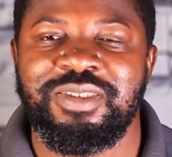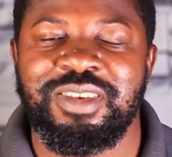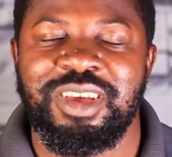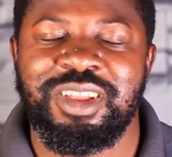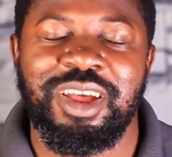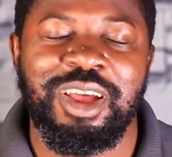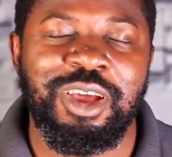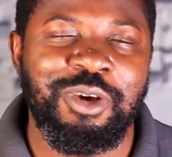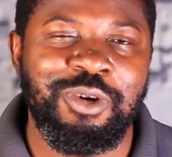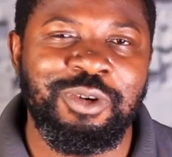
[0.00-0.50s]

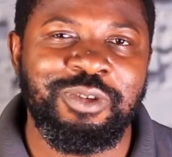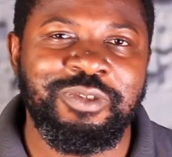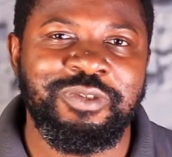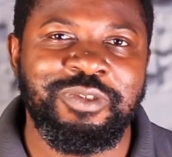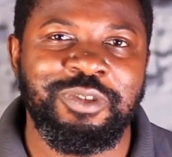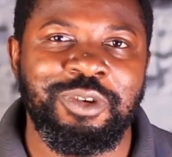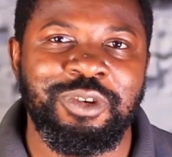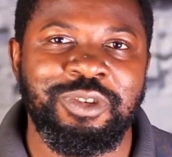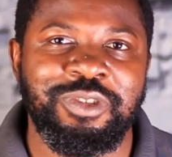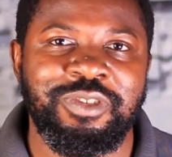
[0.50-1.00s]
And that goes
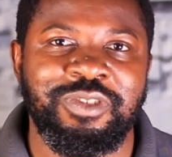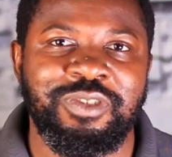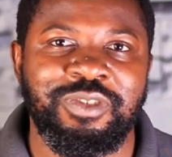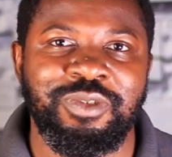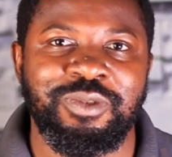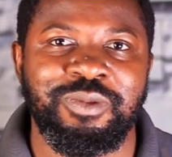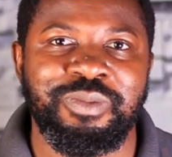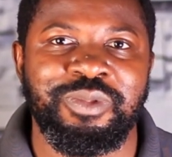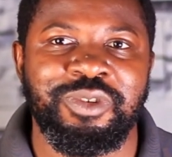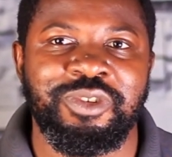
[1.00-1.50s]
on
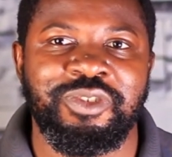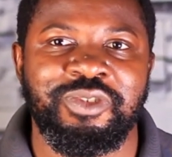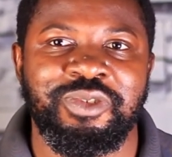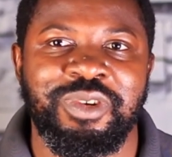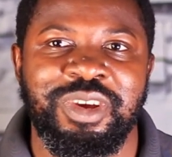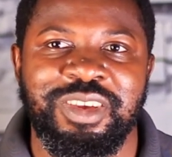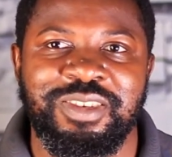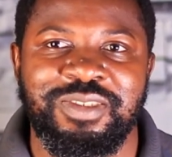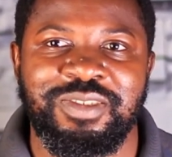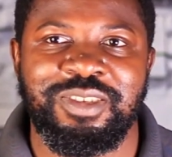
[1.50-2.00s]
to
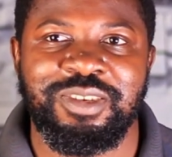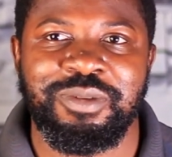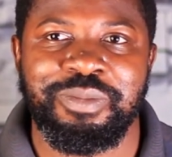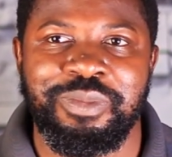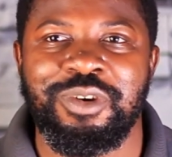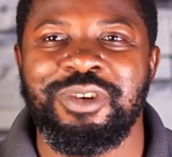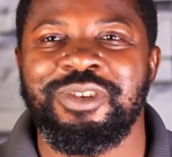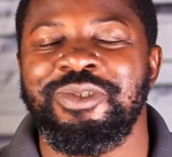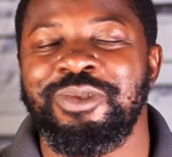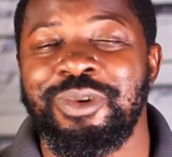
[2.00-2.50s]
buttress the
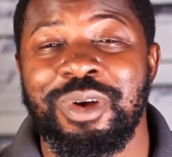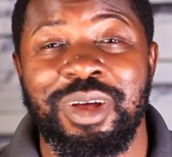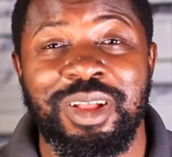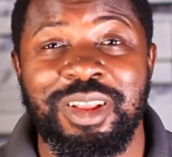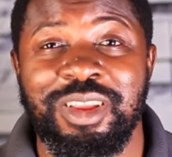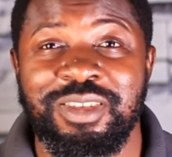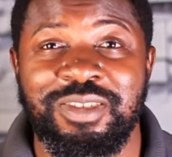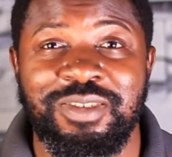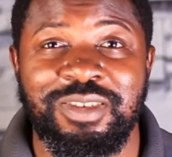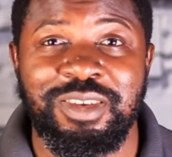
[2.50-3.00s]

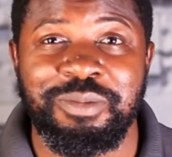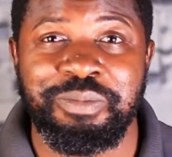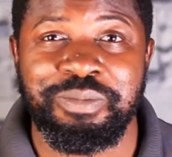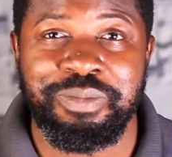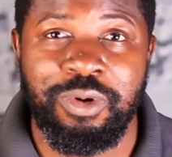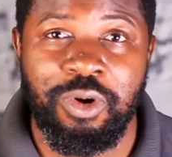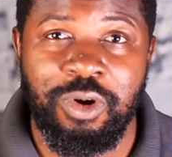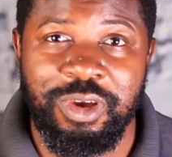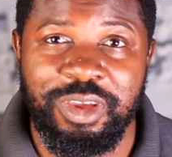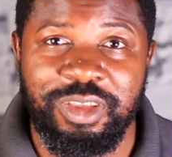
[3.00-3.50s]
punctuality
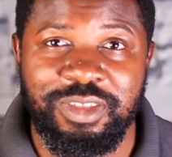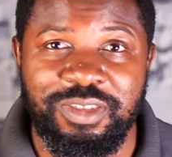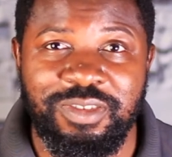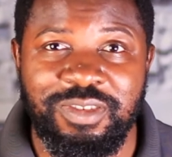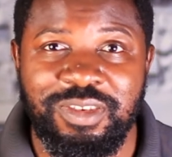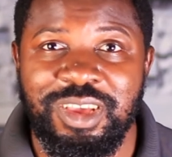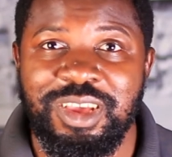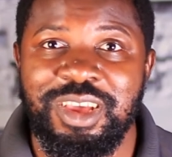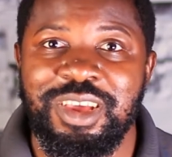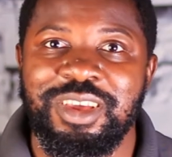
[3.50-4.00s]

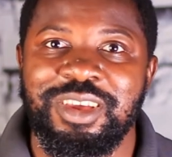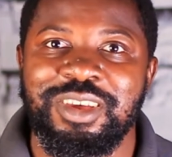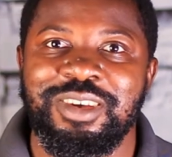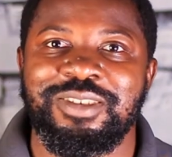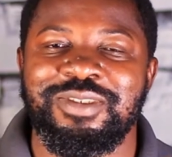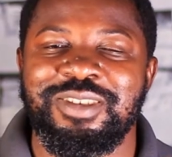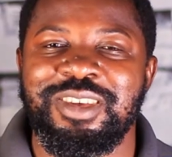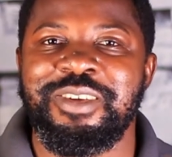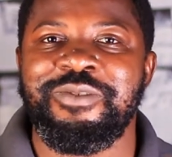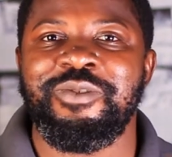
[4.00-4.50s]
point
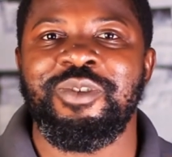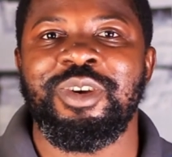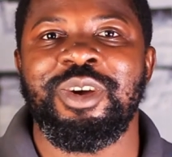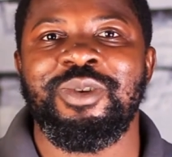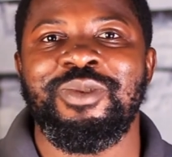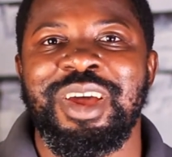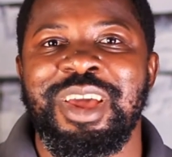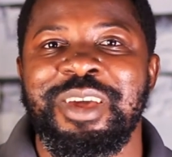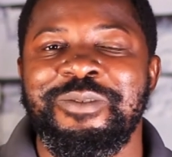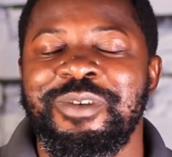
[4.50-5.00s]
because if you
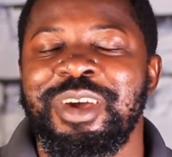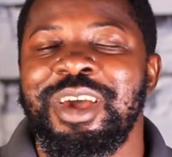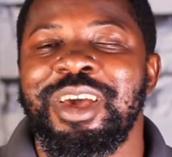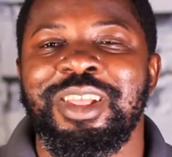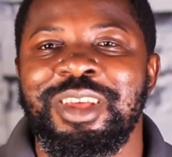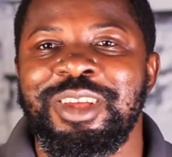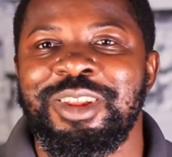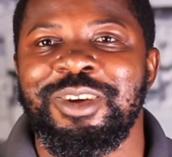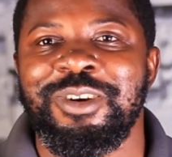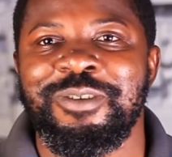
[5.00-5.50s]
arrive
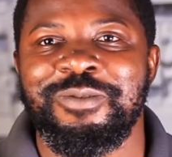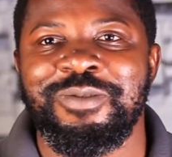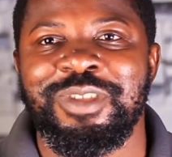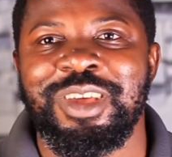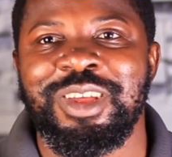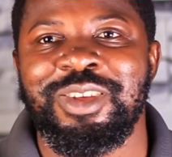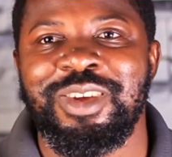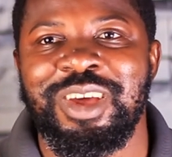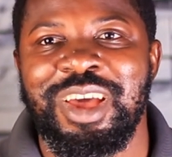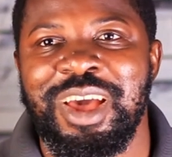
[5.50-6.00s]
early enough,
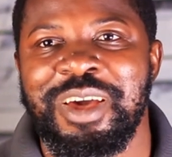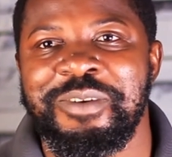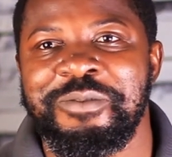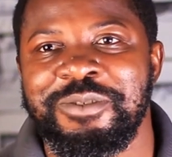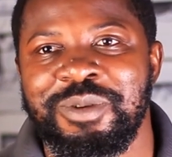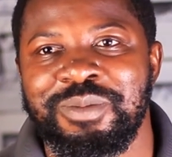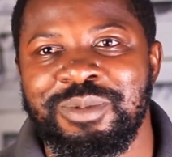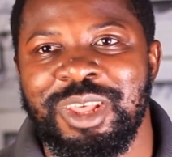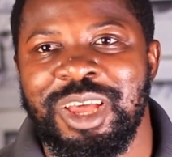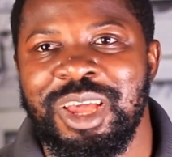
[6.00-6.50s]
then you have
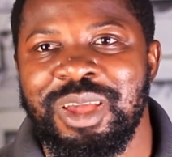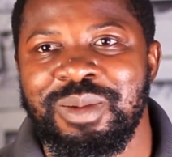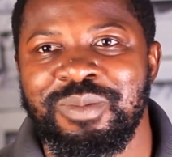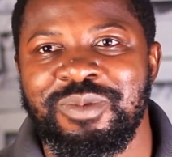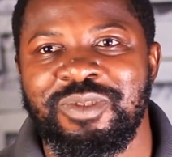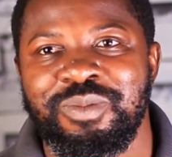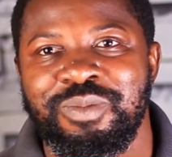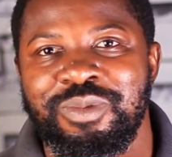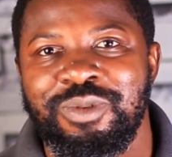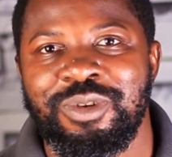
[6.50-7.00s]
some time
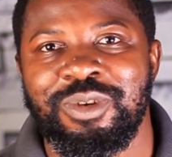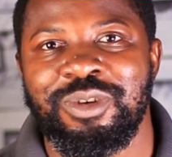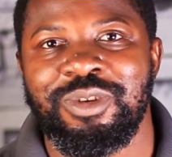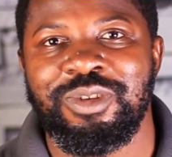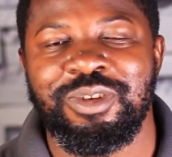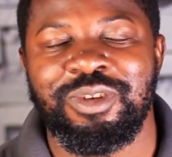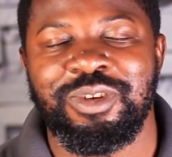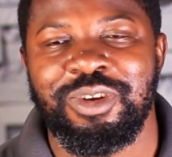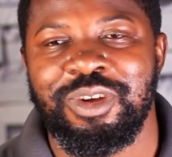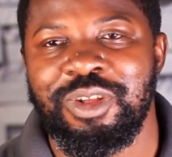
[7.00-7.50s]
to put
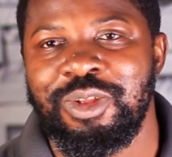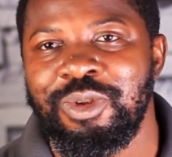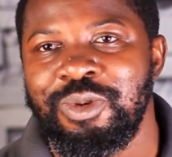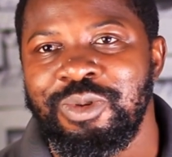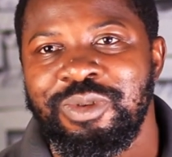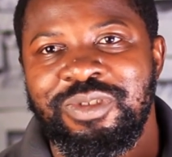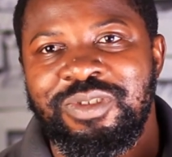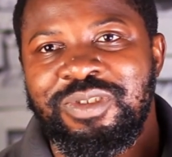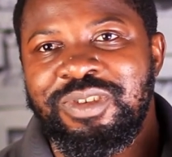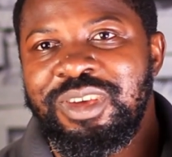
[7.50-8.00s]
on your
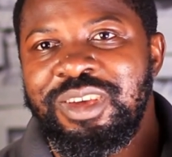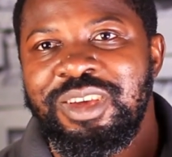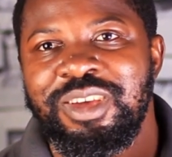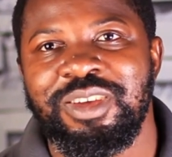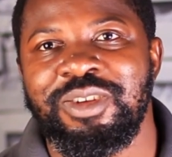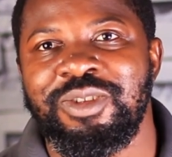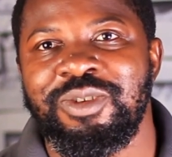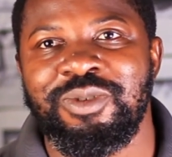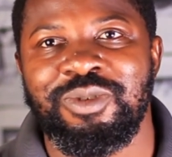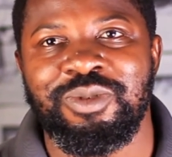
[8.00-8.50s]
clothes,
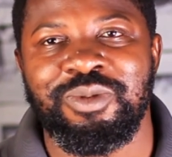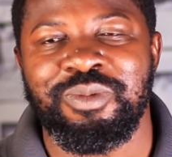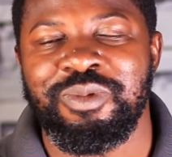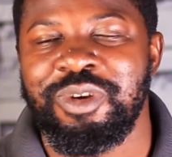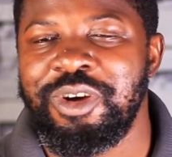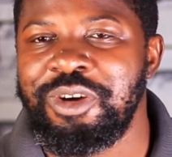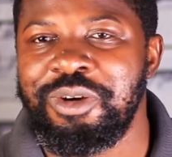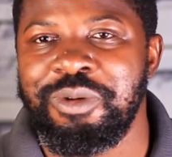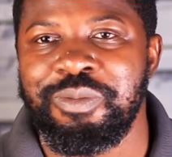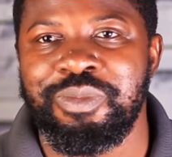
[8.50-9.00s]
you know,
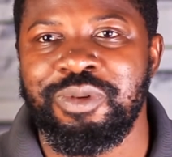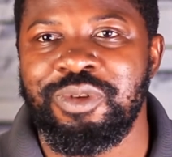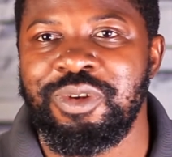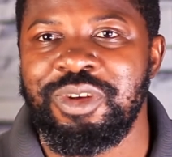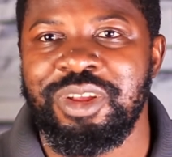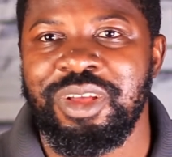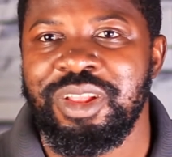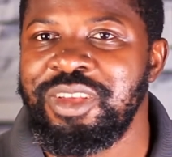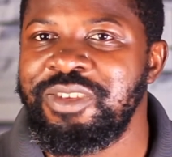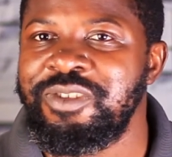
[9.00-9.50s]
uh, put
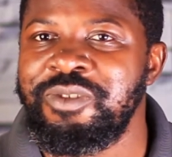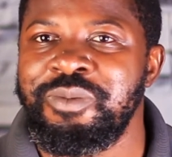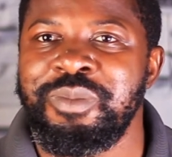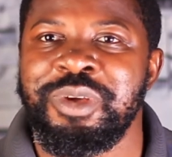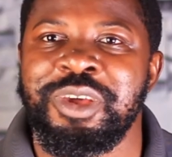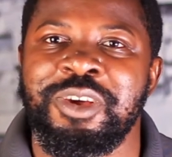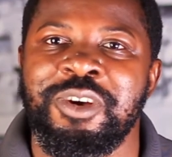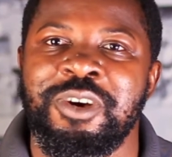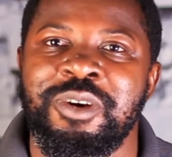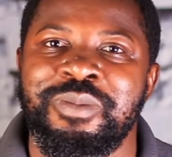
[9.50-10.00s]
on a little
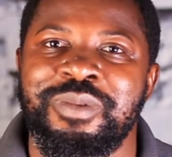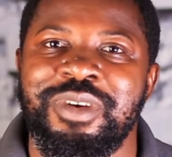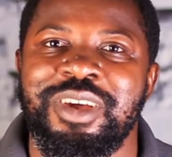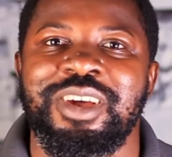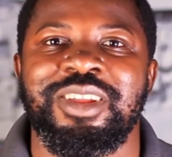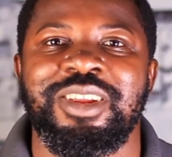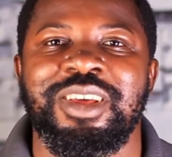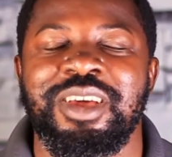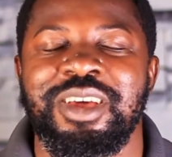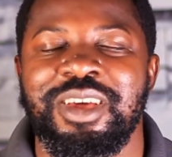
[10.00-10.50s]
makeup
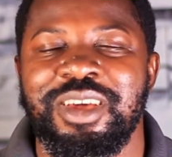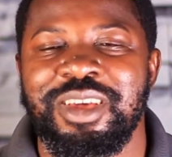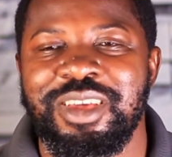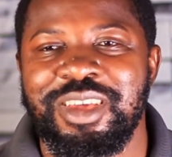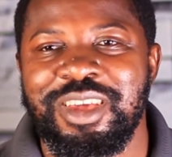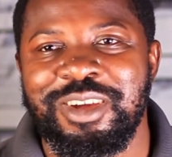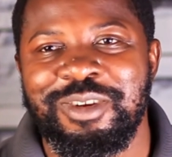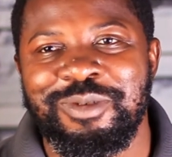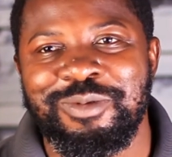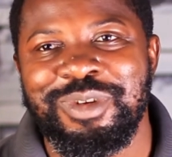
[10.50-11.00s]
and
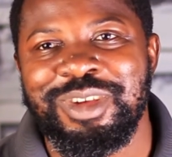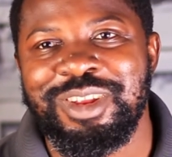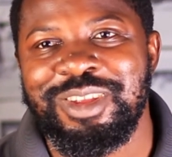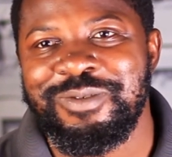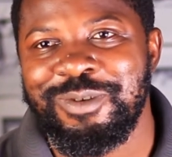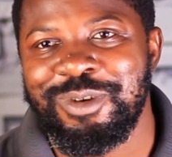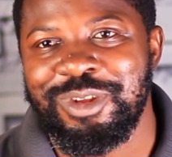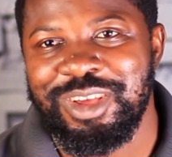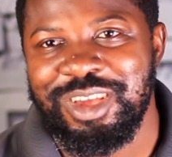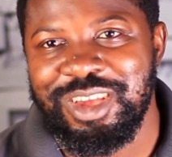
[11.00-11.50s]
get ready
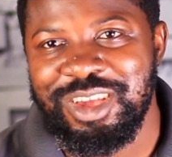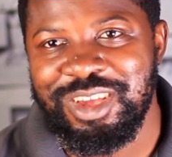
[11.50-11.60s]
for the